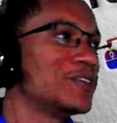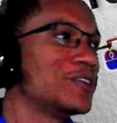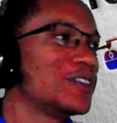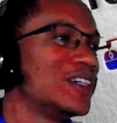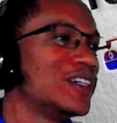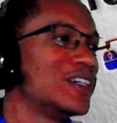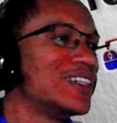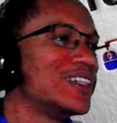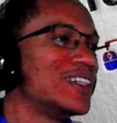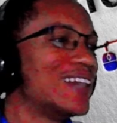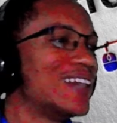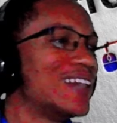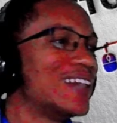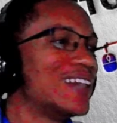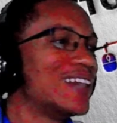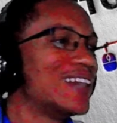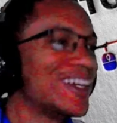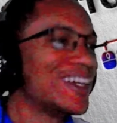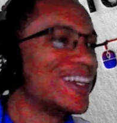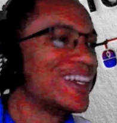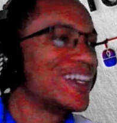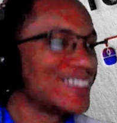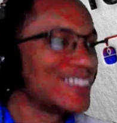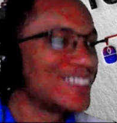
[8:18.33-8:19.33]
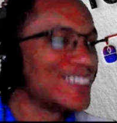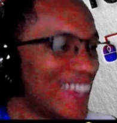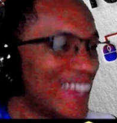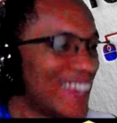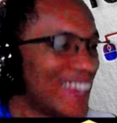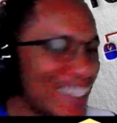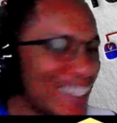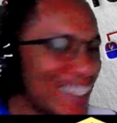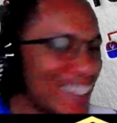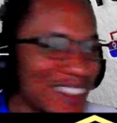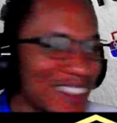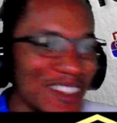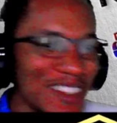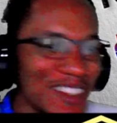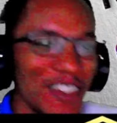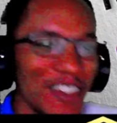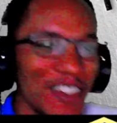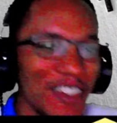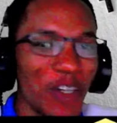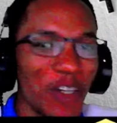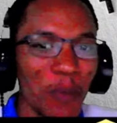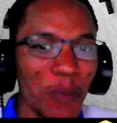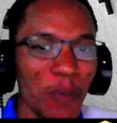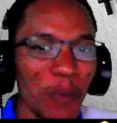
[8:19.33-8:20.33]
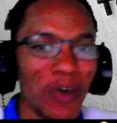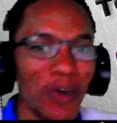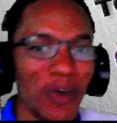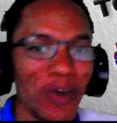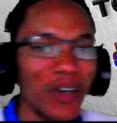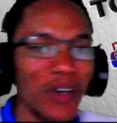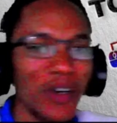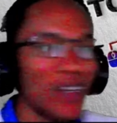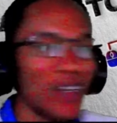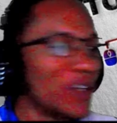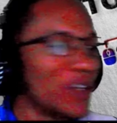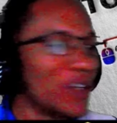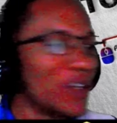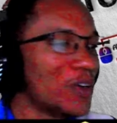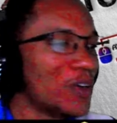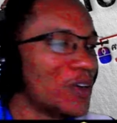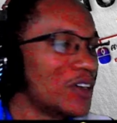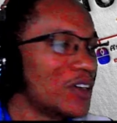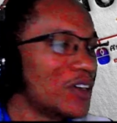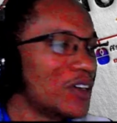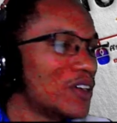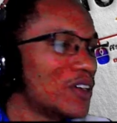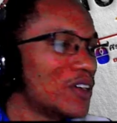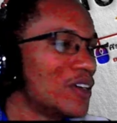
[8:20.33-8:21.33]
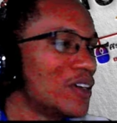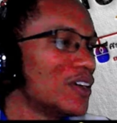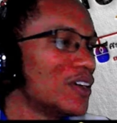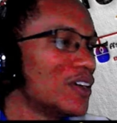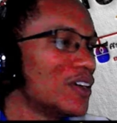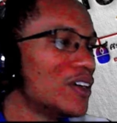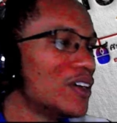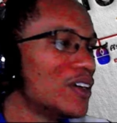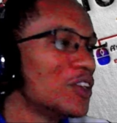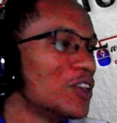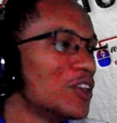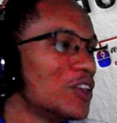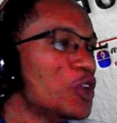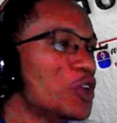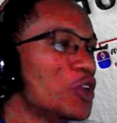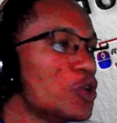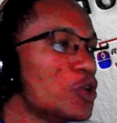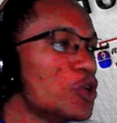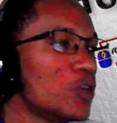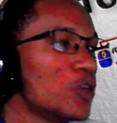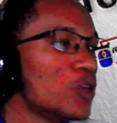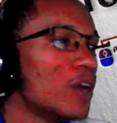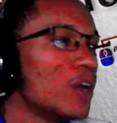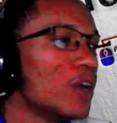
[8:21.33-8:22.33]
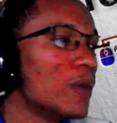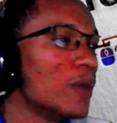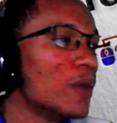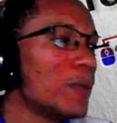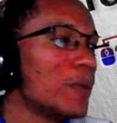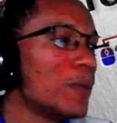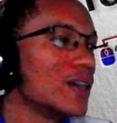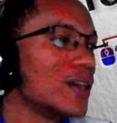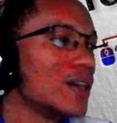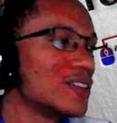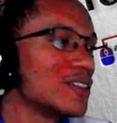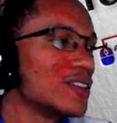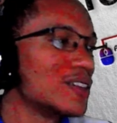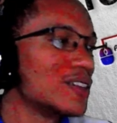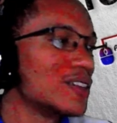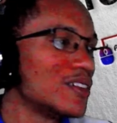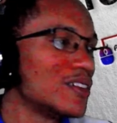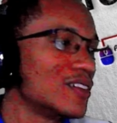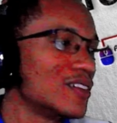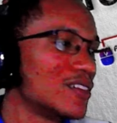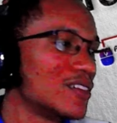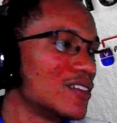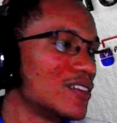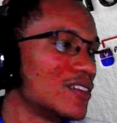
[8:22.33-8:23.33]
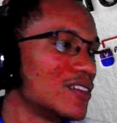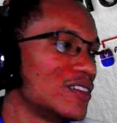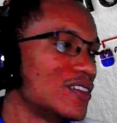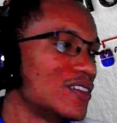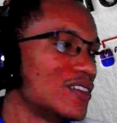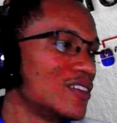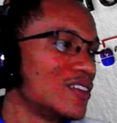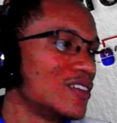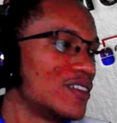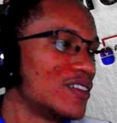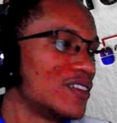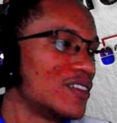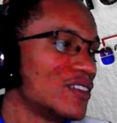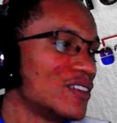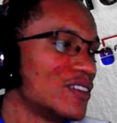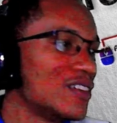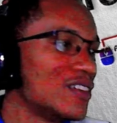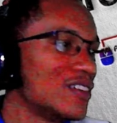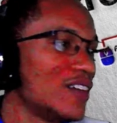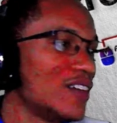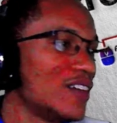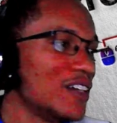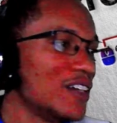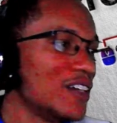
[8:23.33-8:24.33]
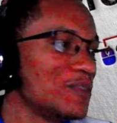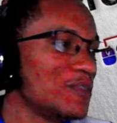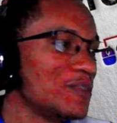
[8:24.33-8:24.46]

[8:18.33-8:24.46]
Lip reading: That is the next number in our new number pattern. Alright?